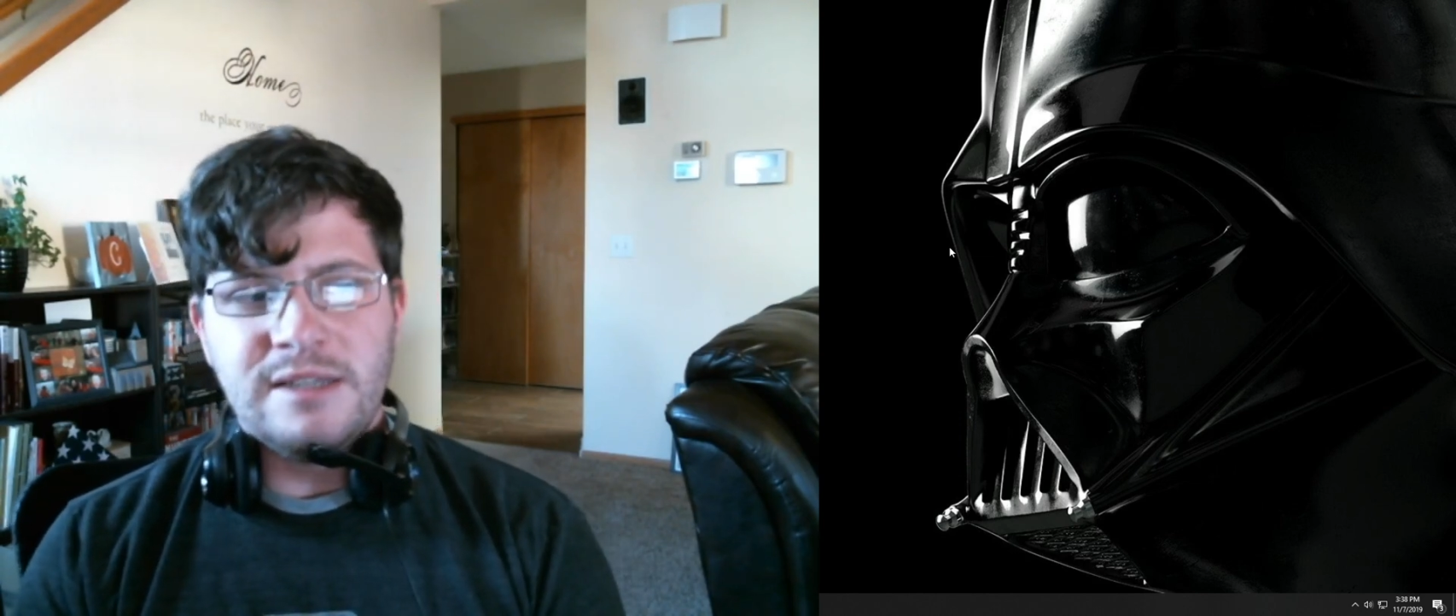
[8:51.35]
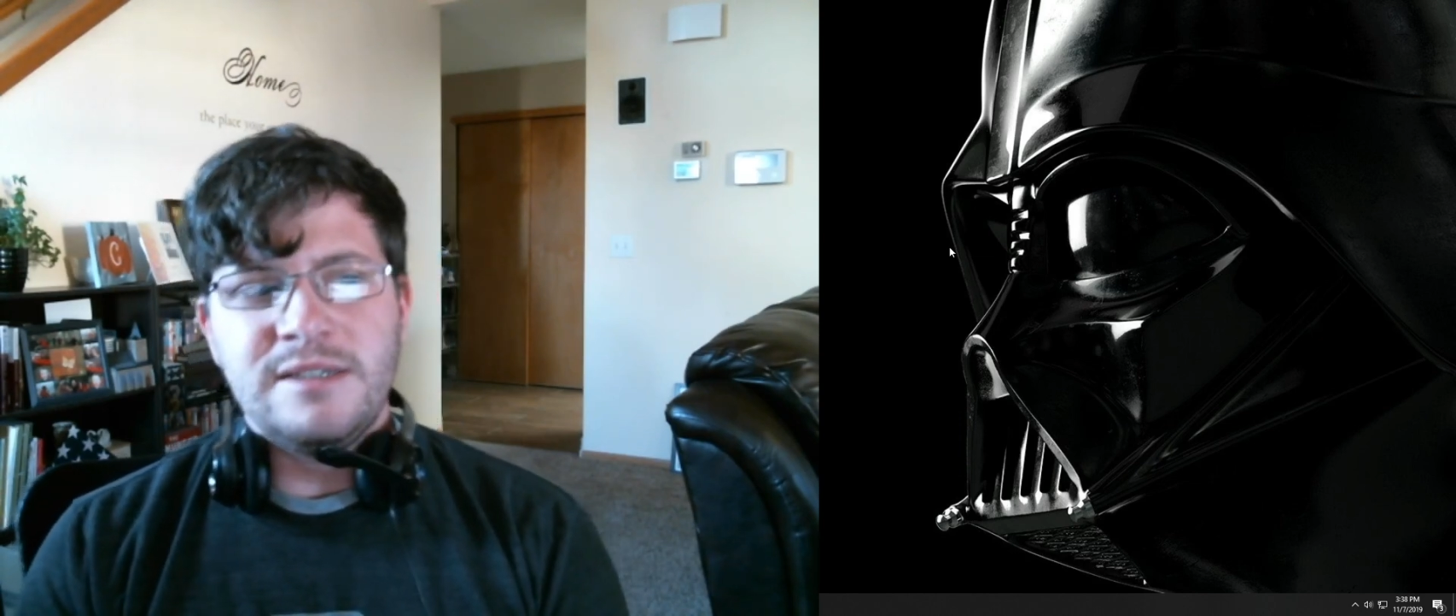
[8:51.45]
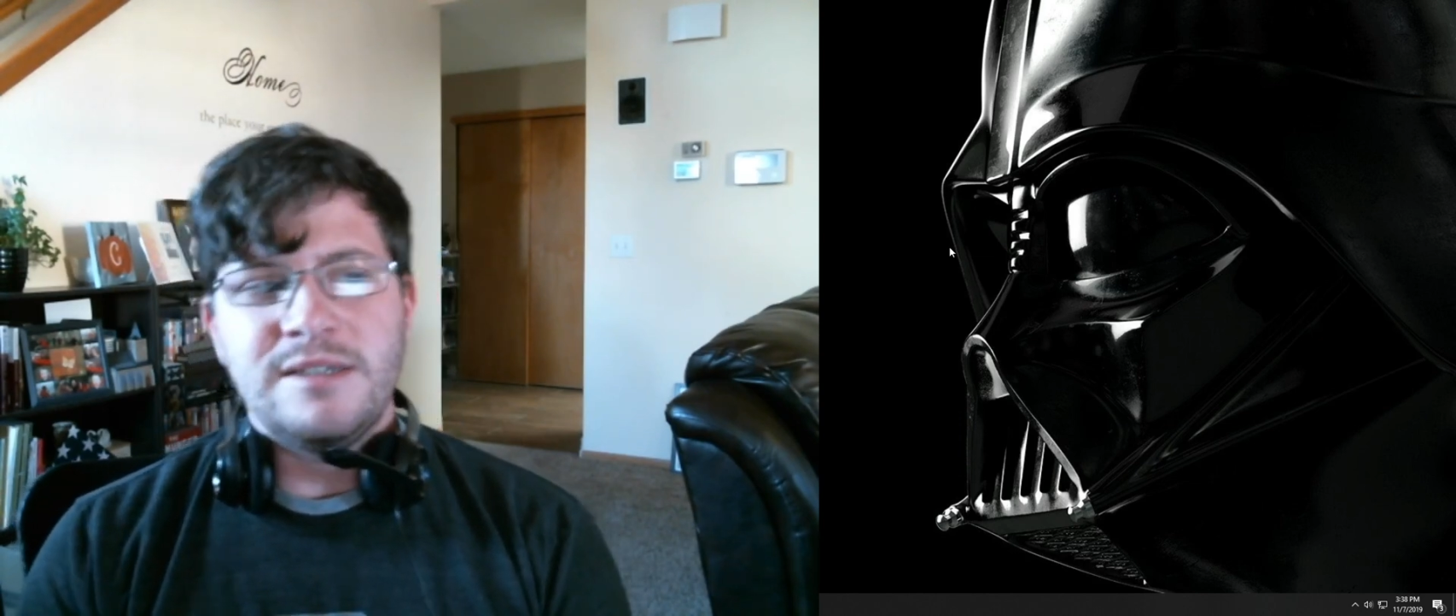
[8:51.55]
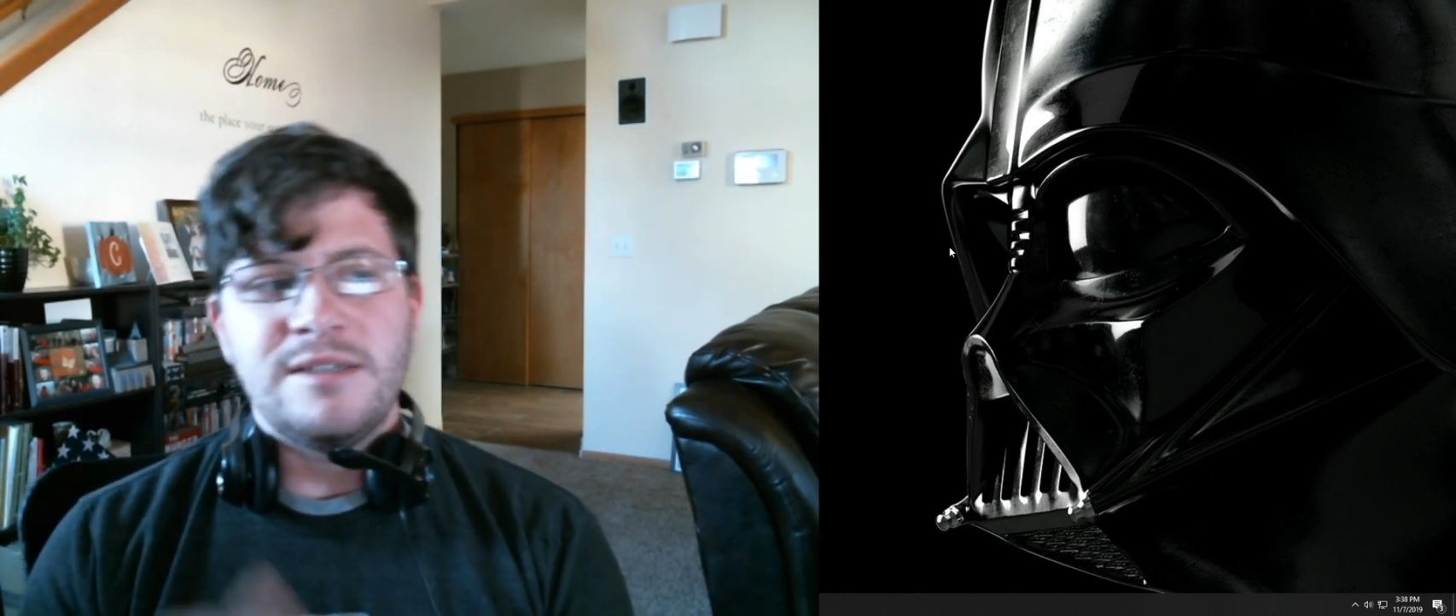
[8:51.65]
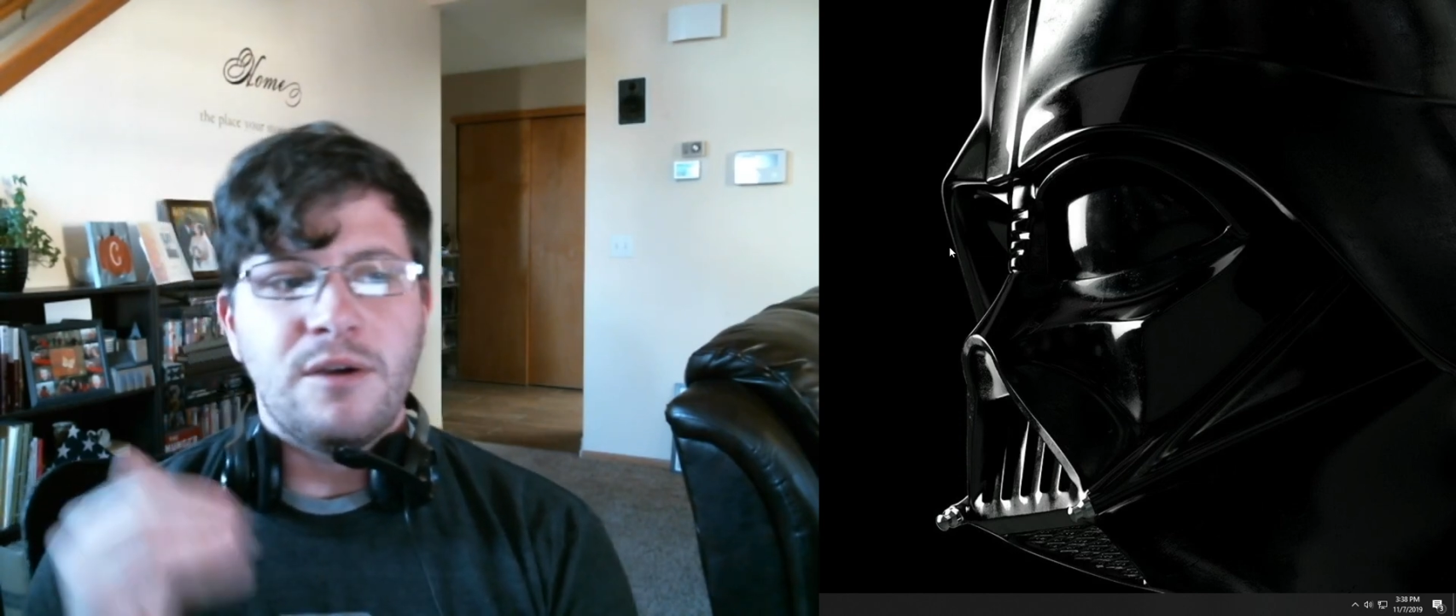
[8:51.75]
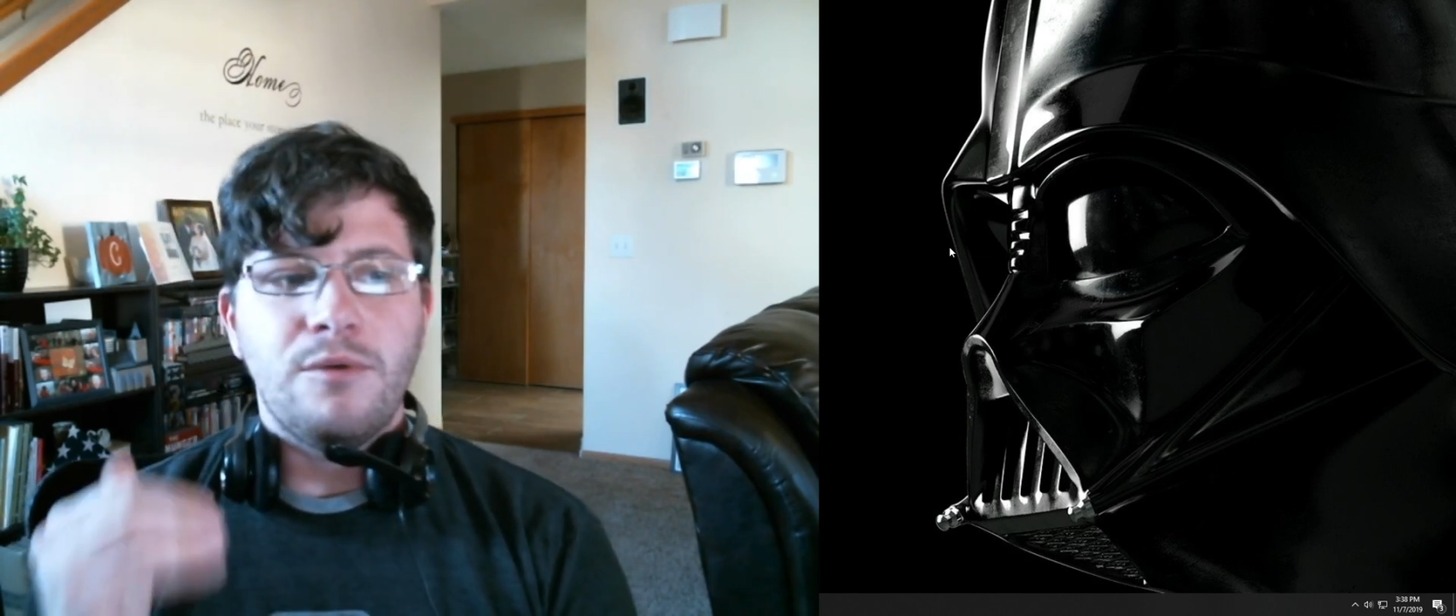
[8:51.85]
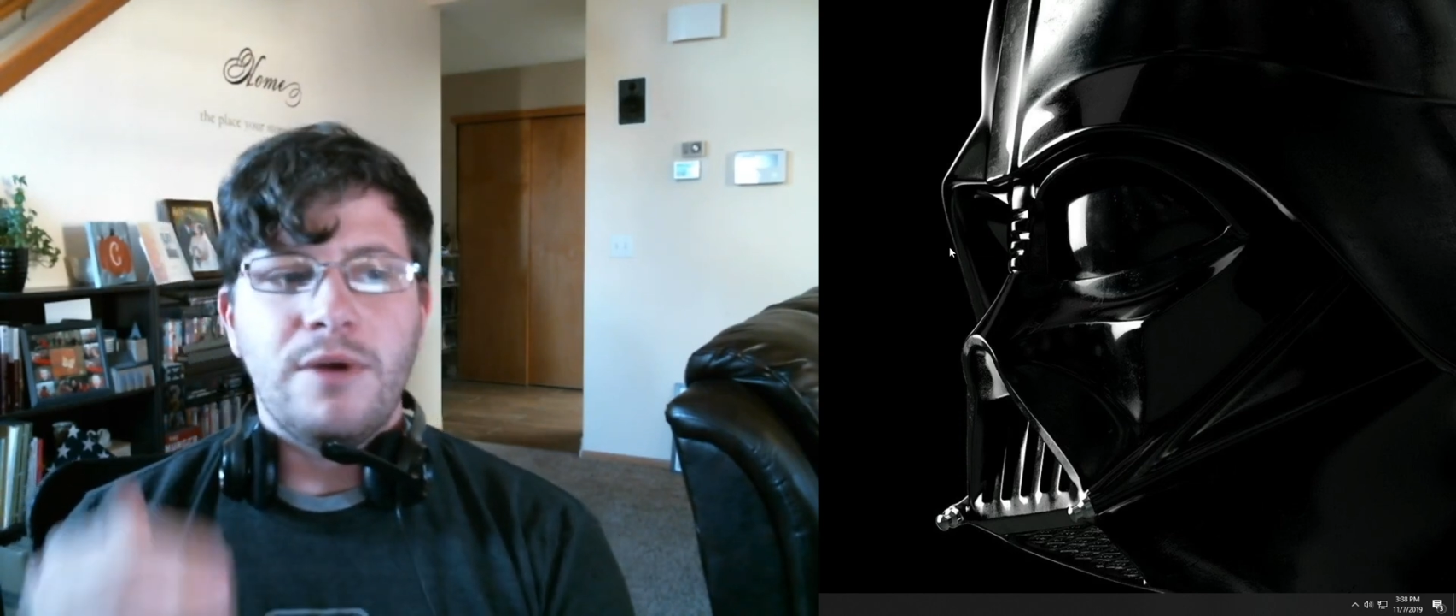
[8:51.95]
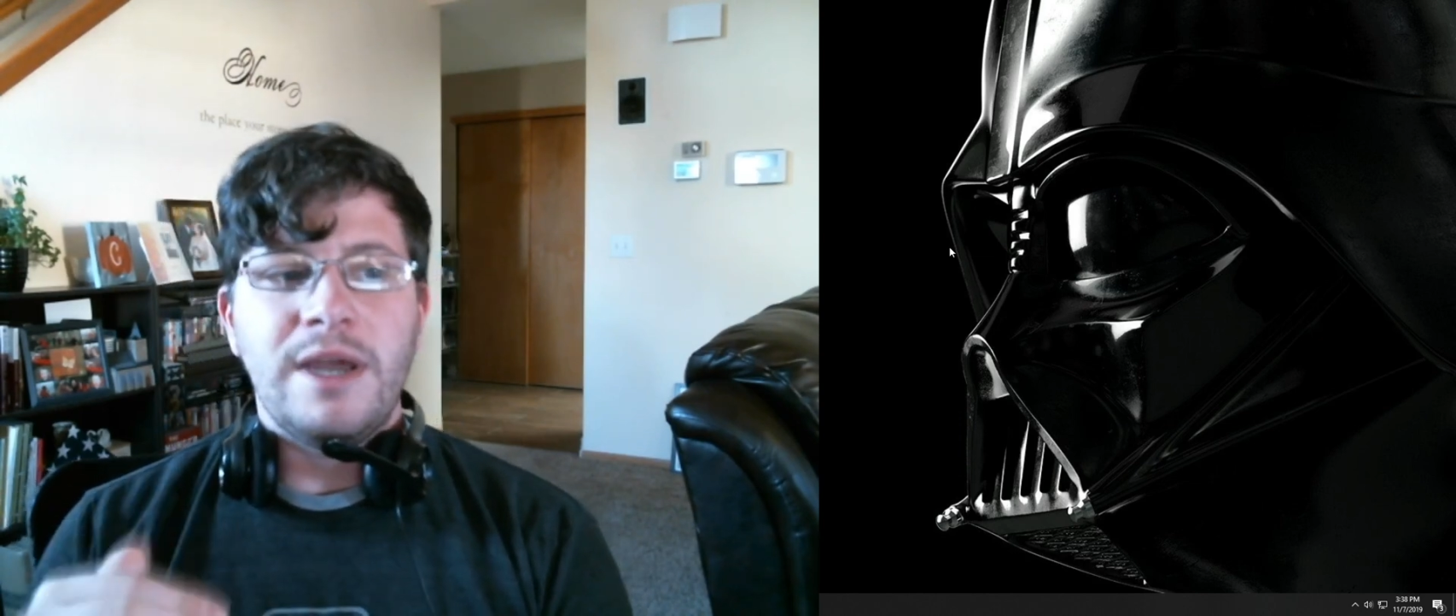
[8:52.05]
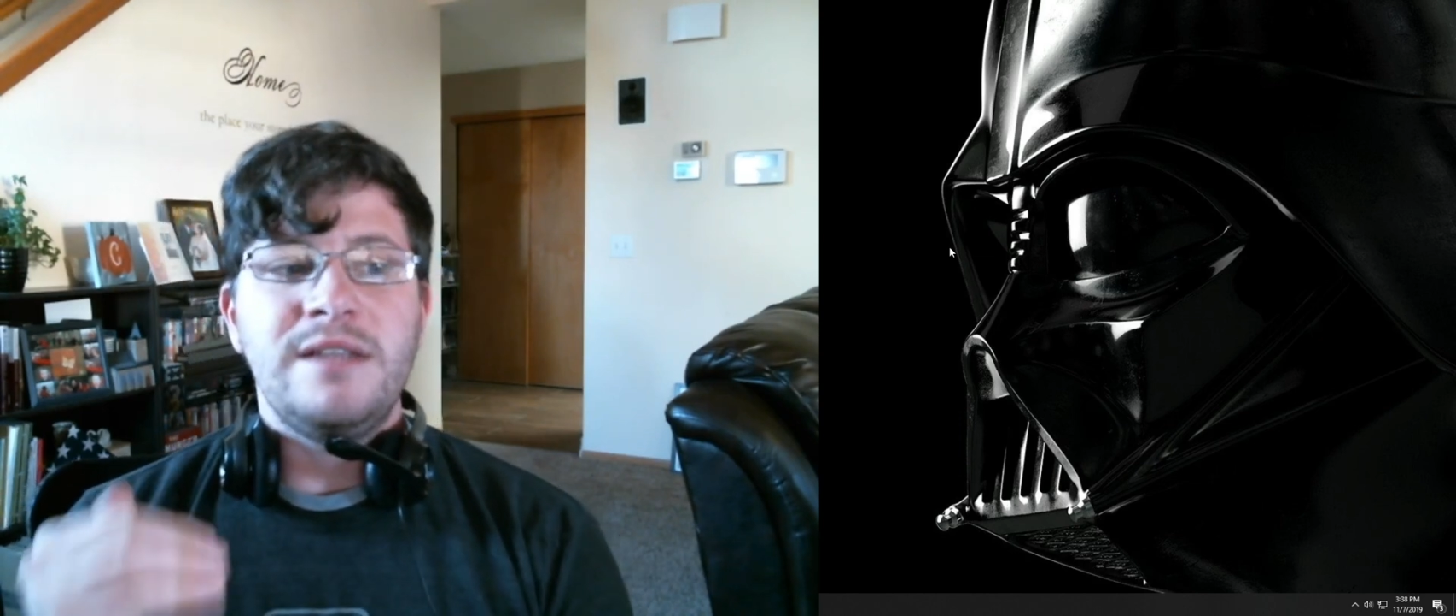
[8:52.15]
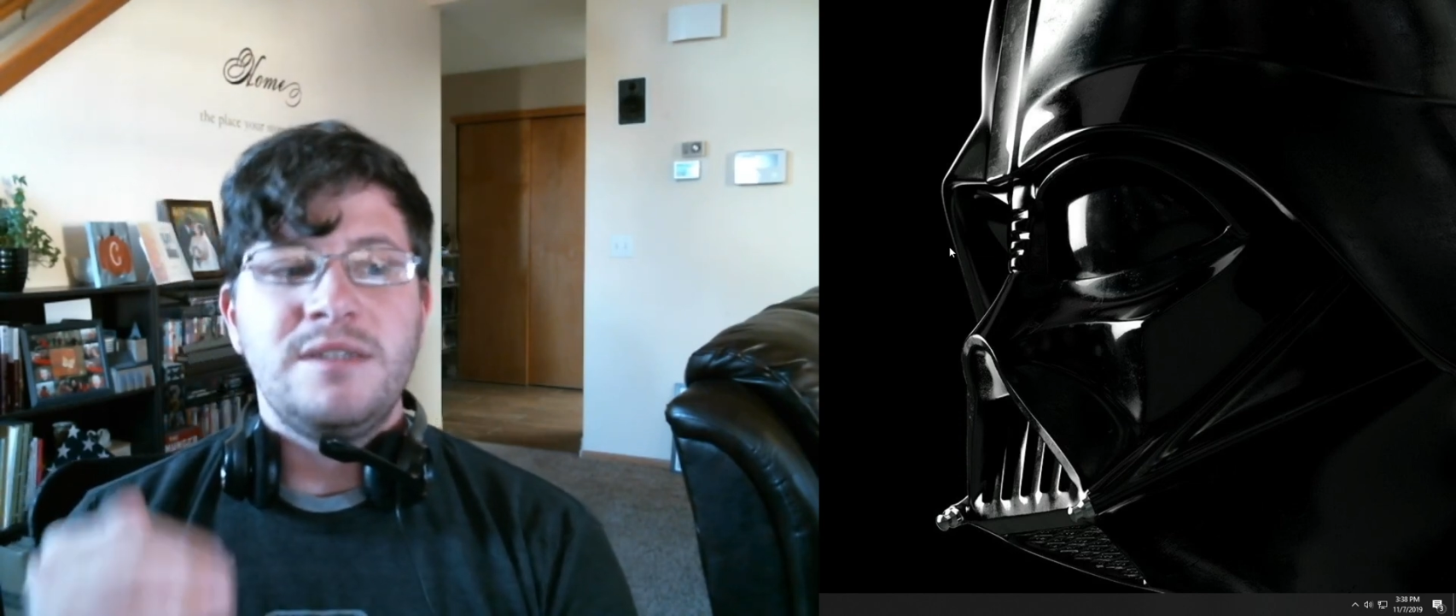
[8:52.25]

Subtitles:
this is a great